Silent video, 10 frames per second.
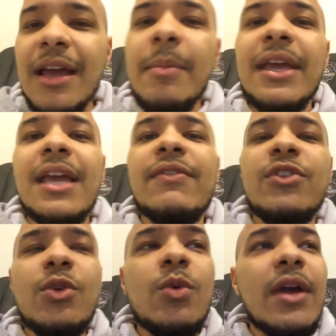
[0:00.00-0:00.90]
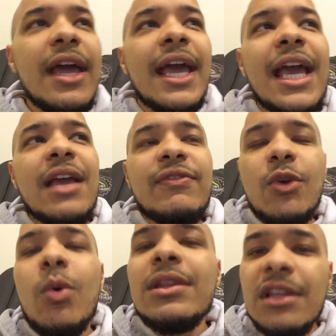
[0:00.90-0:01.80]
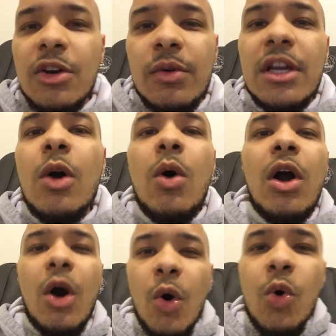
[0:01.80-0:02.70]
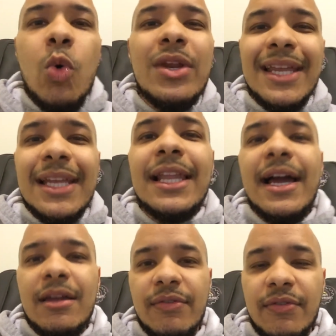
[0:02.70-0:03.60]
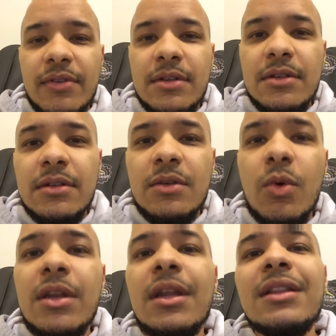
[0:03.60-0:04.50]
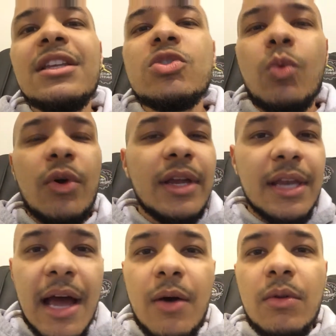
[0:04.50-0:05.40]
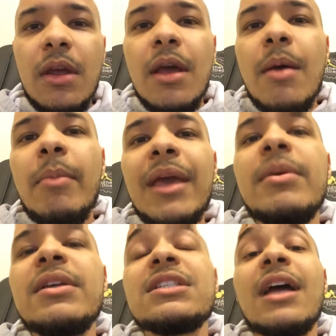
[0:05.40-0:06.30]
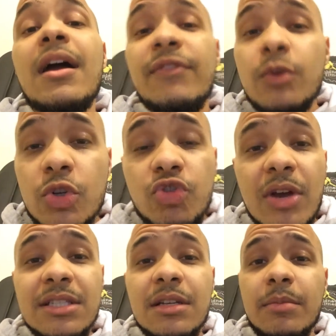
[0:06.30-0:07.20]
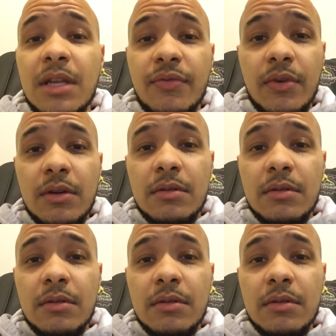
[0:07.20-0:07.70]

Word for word: I mean, if you if you are literally going cold in life where nothing's working out, Maybe it's time for you to try something different.